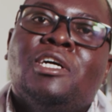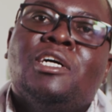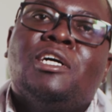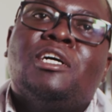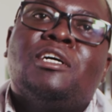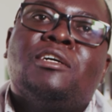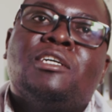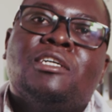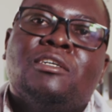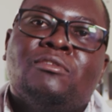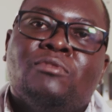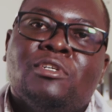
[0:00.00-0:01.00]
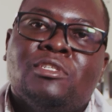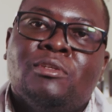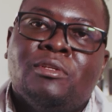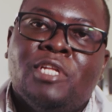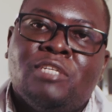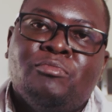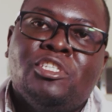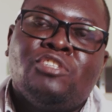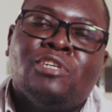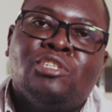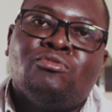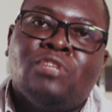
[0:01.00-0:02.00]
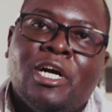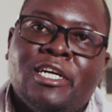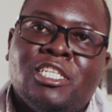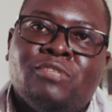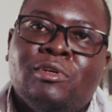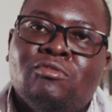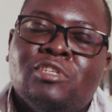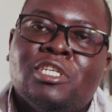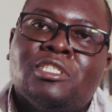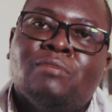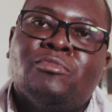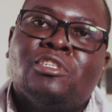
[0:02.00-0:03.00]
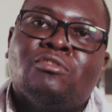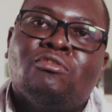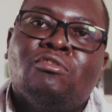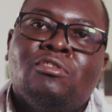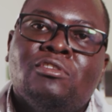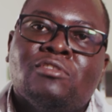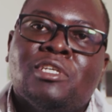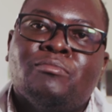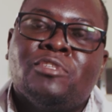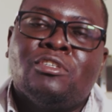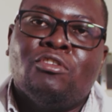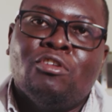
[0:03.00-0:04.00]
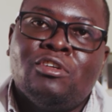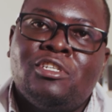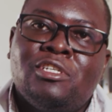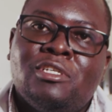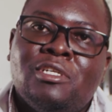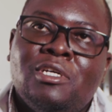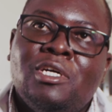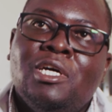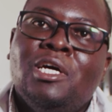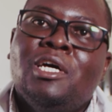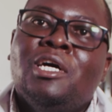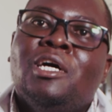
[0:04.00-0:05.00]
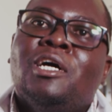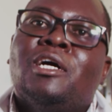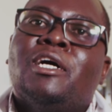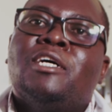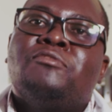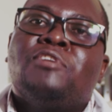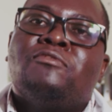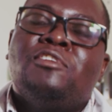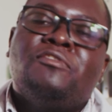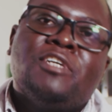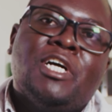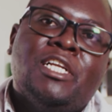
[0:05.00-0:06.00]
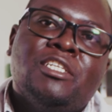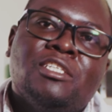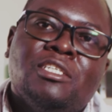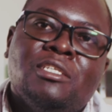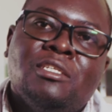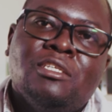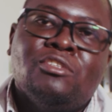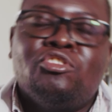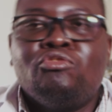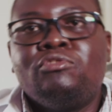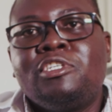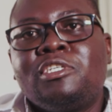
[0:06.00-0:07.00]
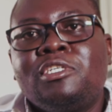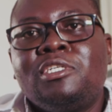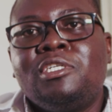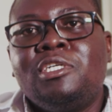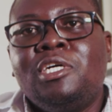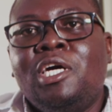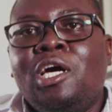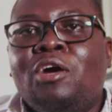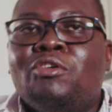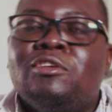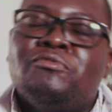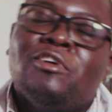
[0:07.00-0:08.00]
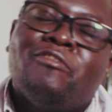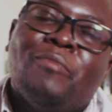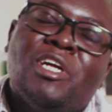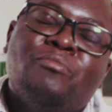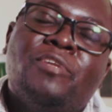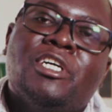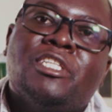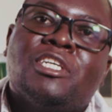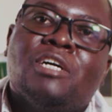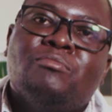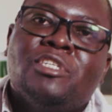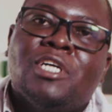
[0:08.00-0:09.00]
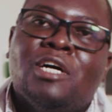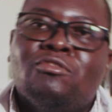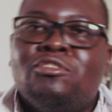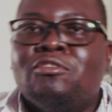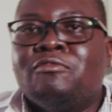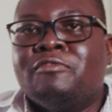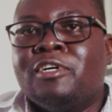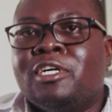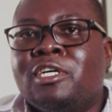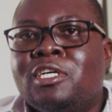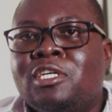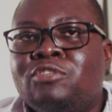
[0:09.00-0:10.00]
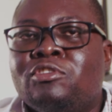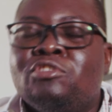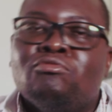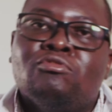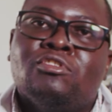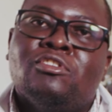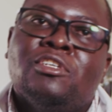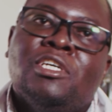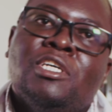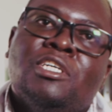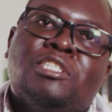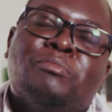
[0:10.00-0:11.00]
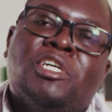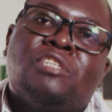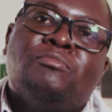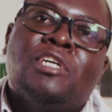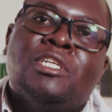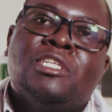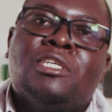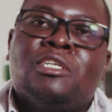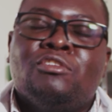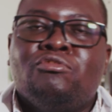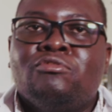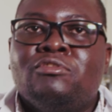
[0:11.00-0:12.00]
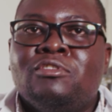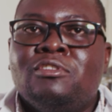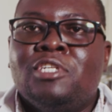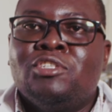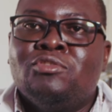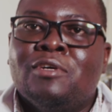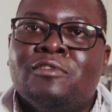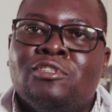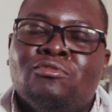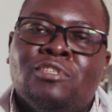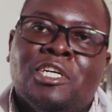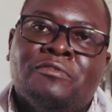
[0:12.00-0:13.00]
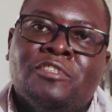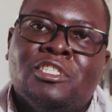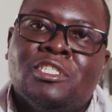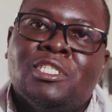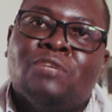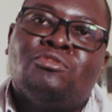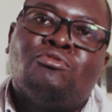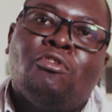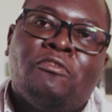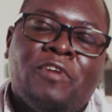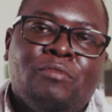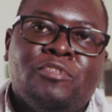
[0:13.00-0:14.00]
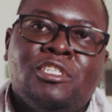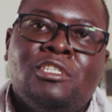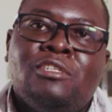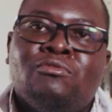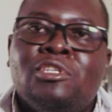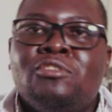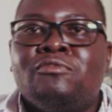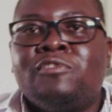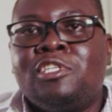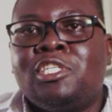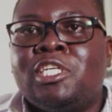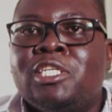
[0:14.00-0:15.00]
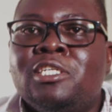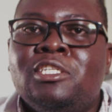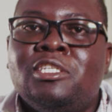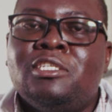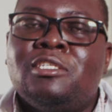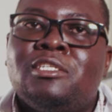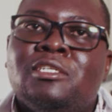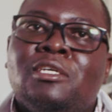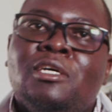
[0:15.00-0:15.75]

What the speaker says: that means your tooth hurts when you take something cold or something hot. If you have difficulty in chewing, or if you have bad breath coming out of your tooth, it might be an indication that you have a tooth cavity. Now, to confirm it, you need to visit a dentist